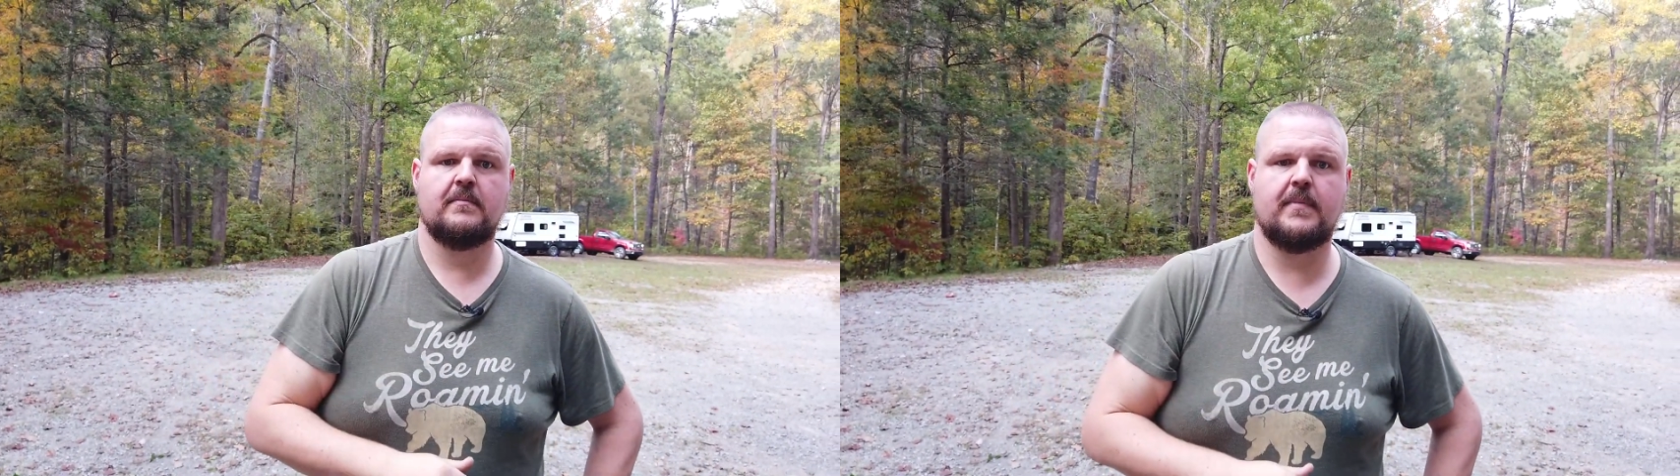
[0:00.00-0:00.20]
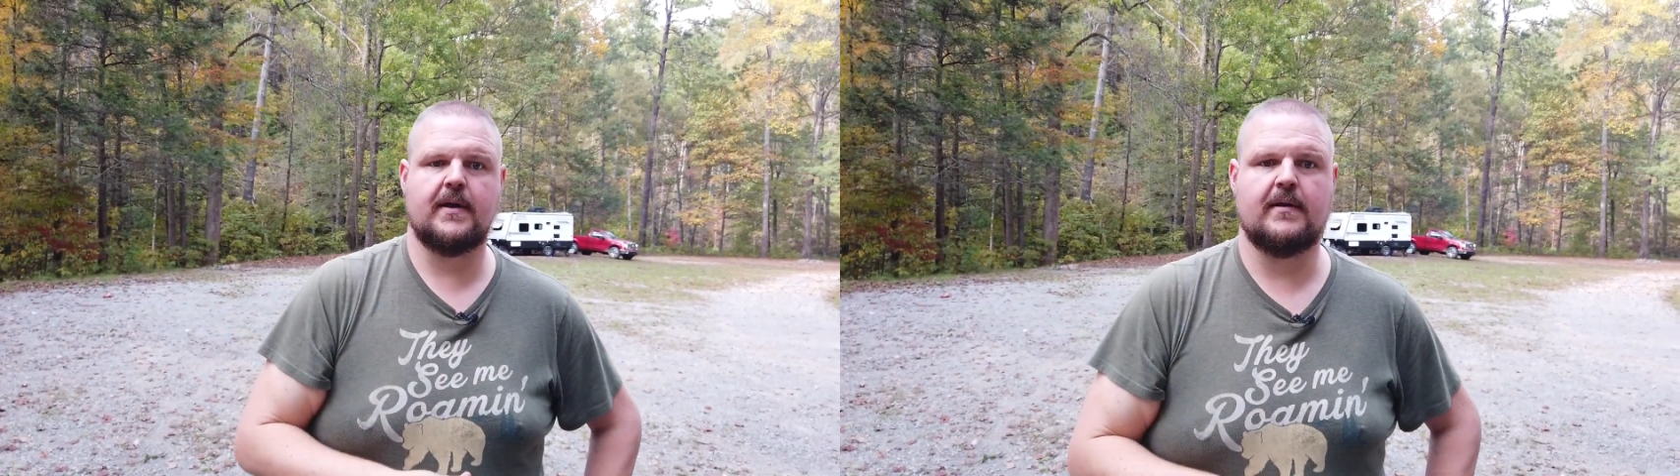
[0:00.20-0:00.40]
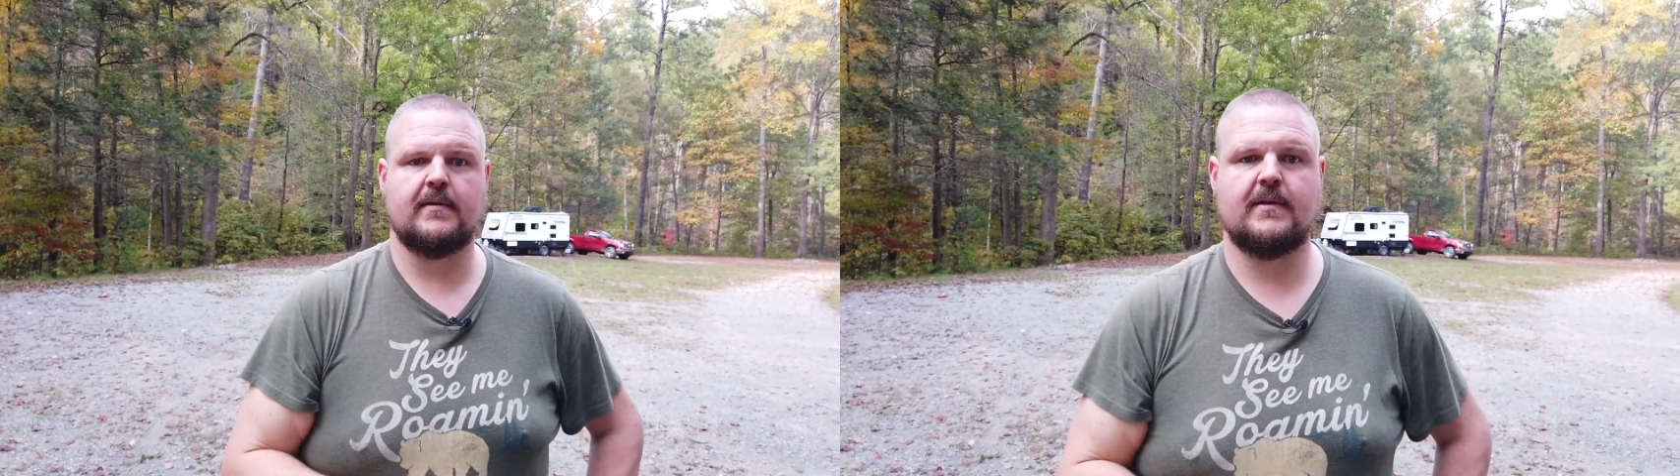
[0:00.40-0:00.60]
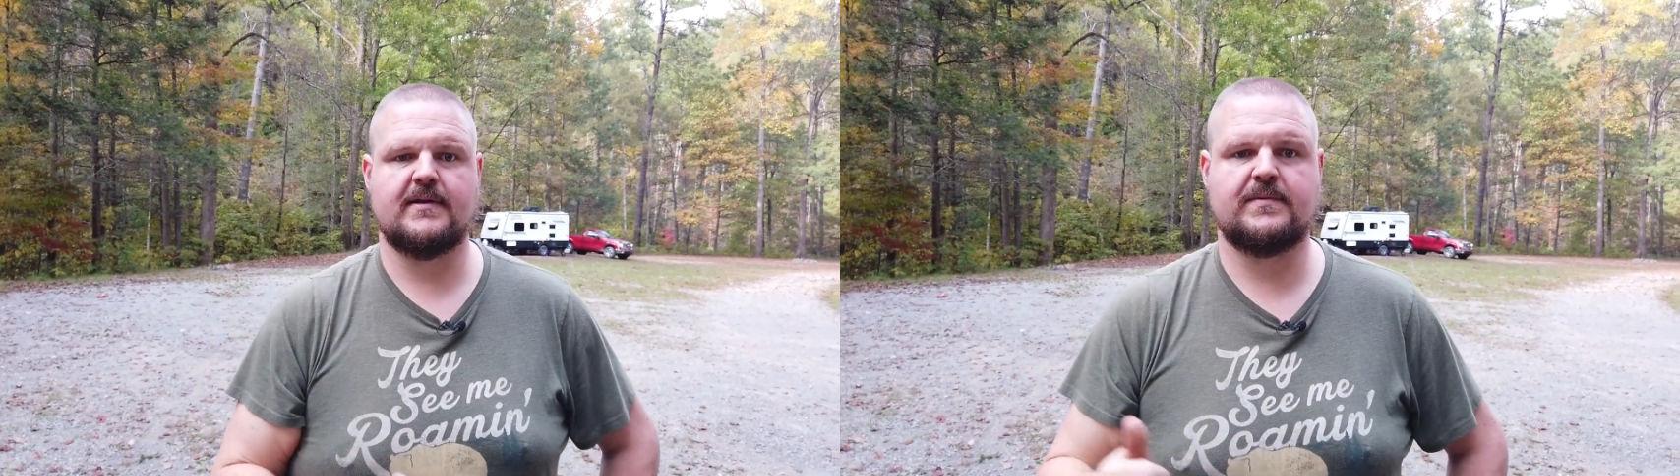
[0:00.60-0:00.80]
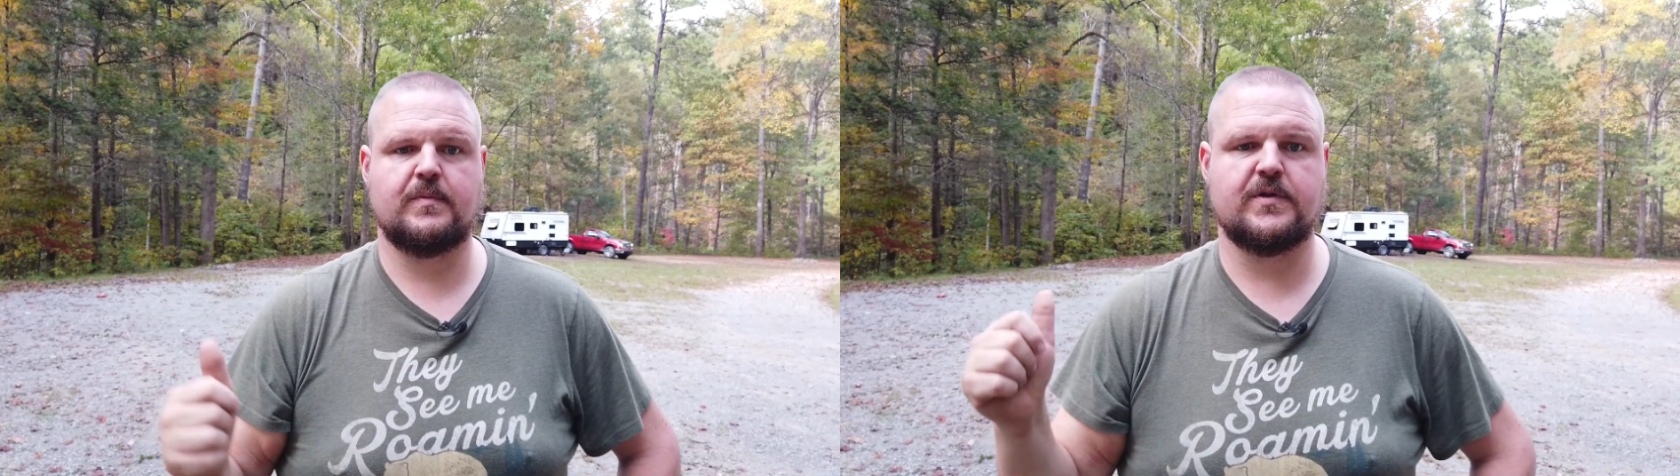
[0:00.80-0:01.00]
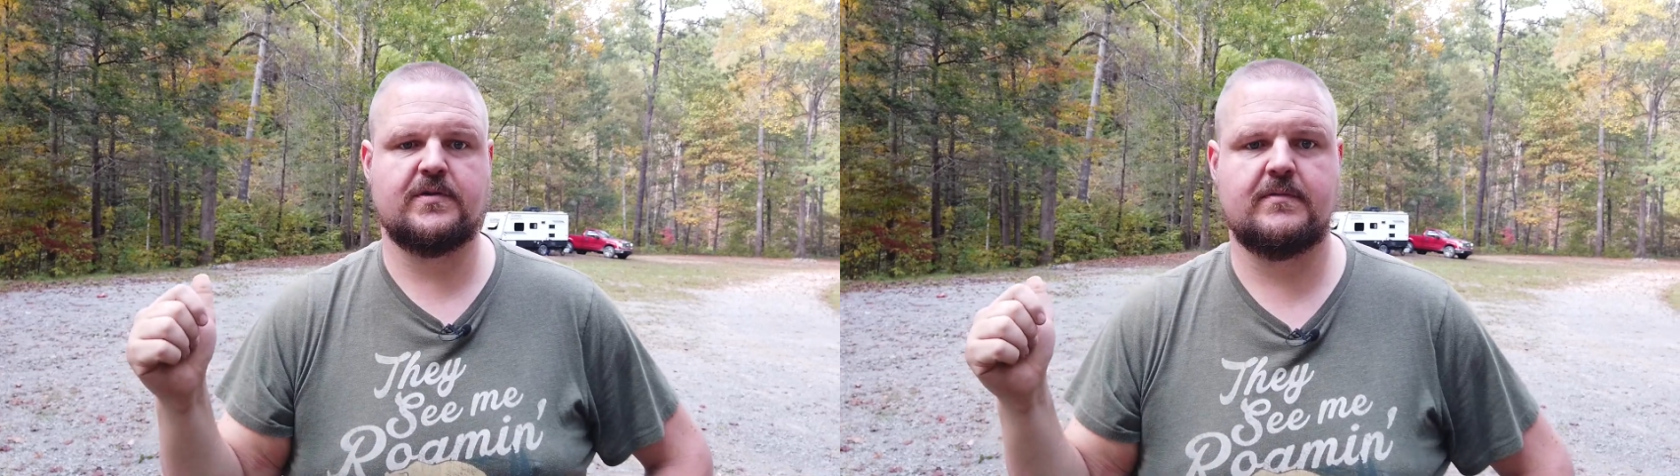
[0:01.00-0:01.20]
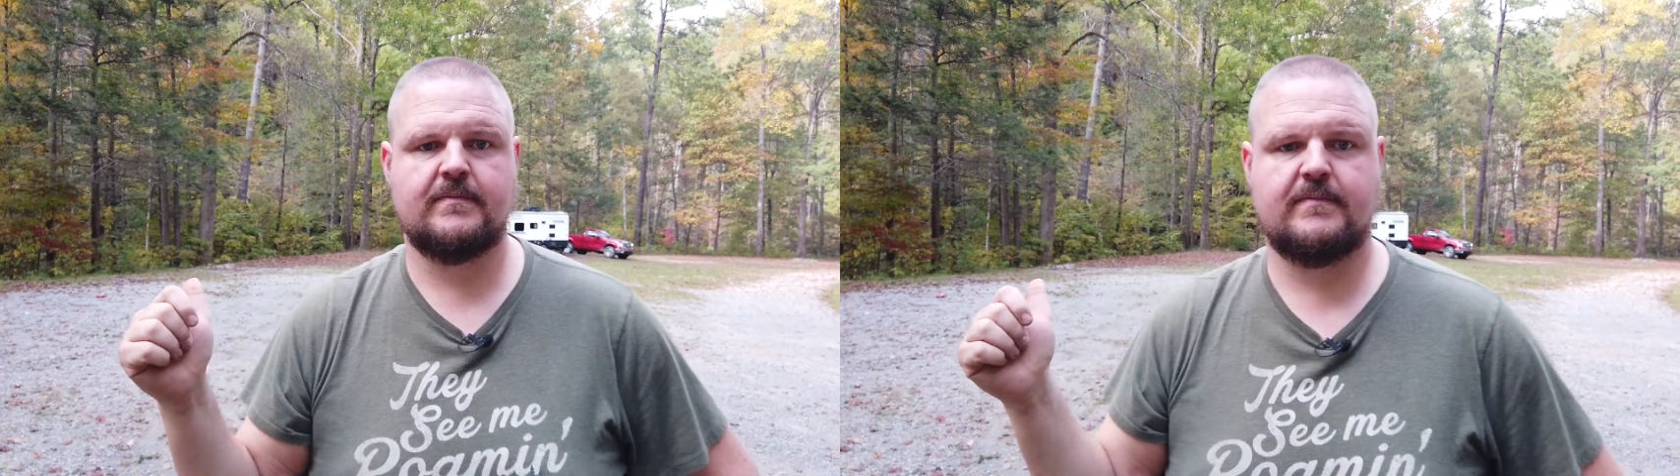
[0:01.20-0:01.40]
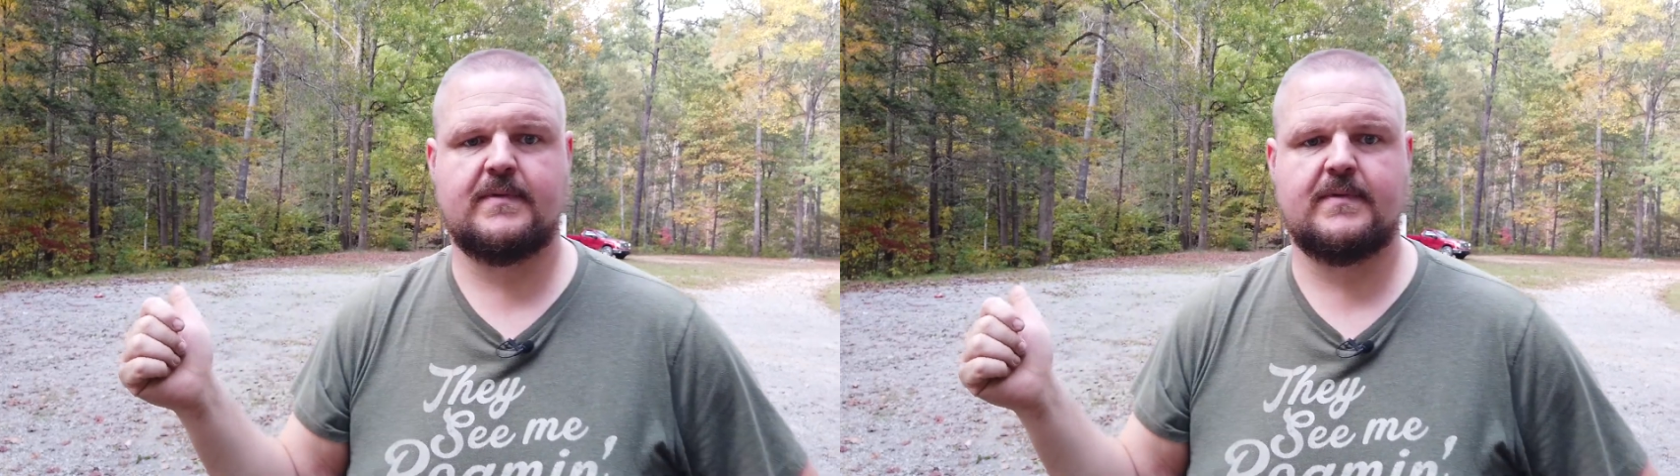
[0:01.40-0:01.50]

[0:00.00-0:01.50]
But this was